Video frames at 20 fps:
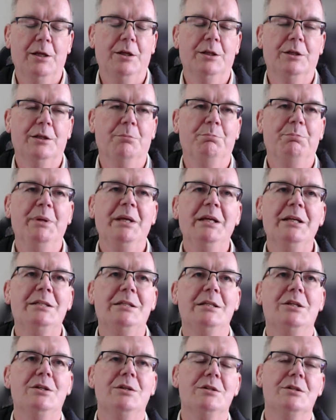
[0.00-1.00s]
the biggest
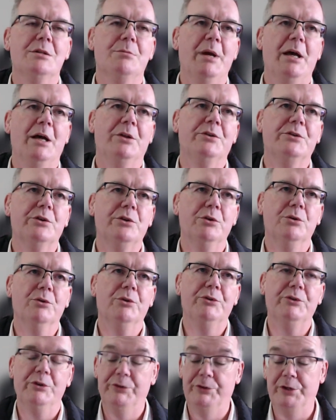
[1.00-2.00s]
issues about
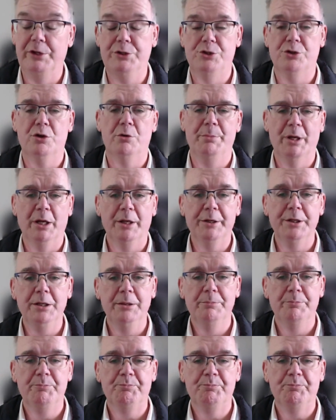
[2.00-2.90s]
skills is their durability.